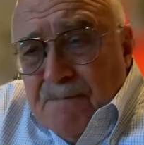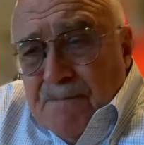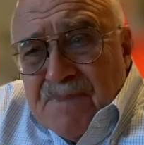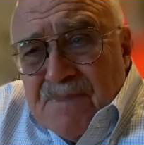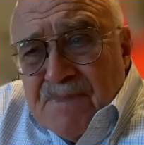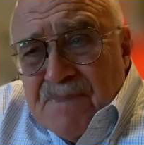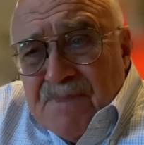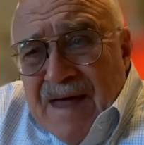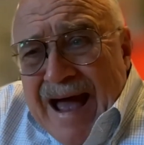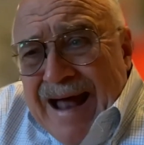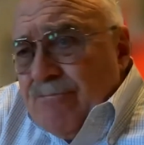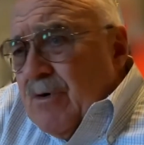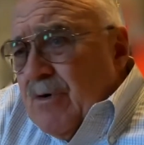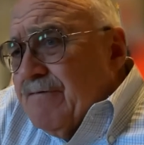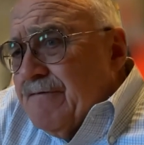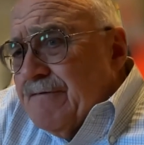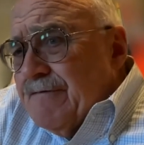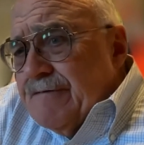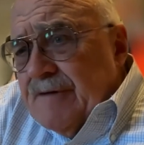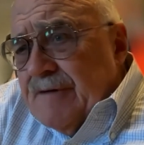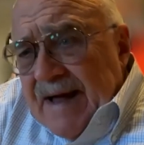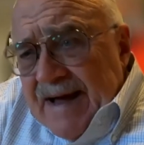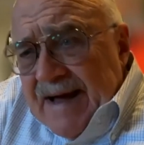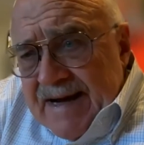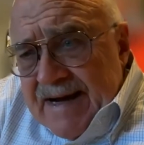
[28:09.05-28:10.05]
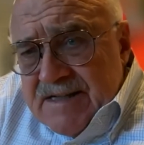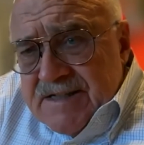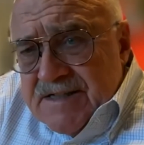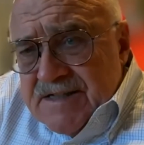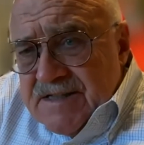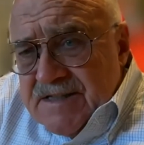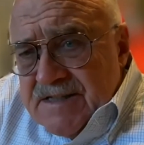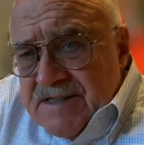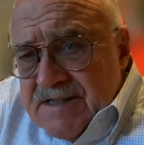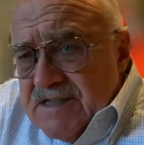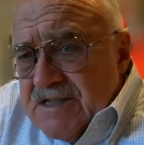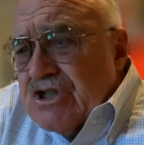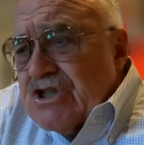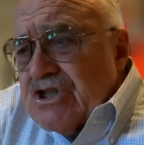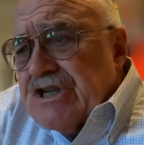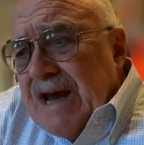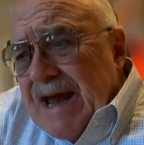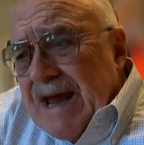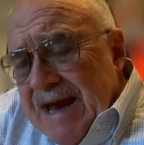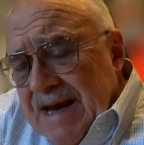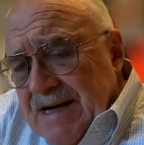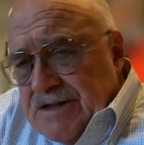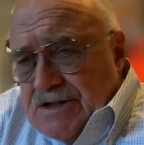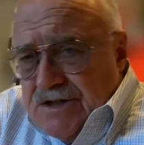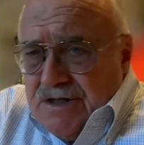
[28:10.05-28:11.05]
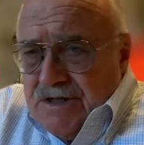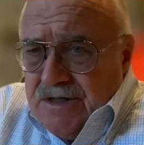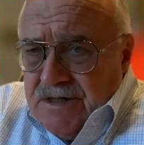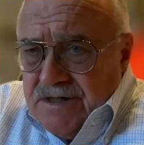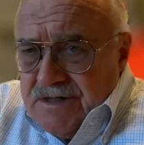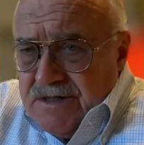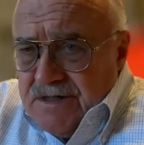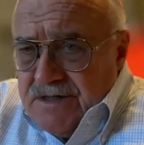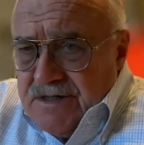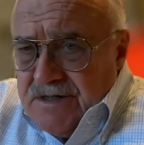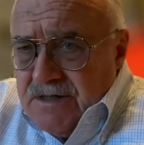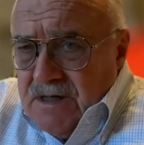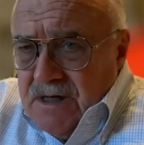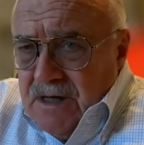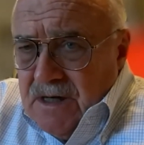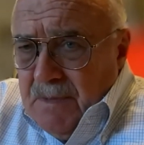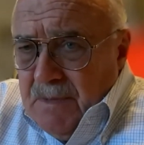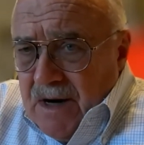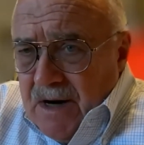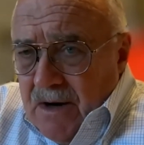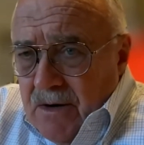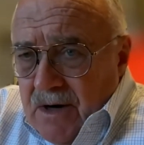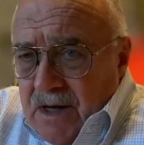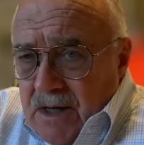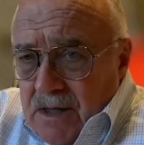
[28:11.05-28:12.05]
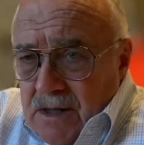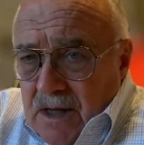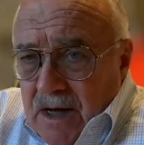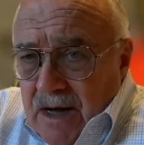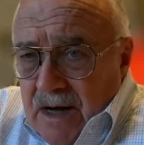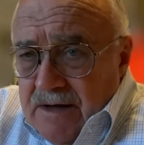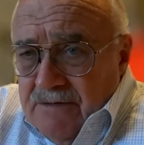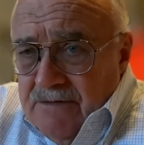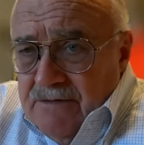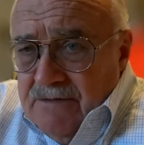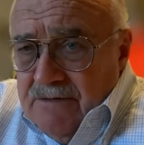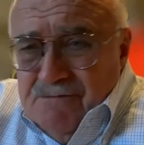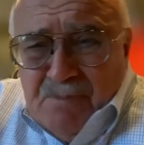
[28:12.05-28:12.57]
That reflects the changes in American life,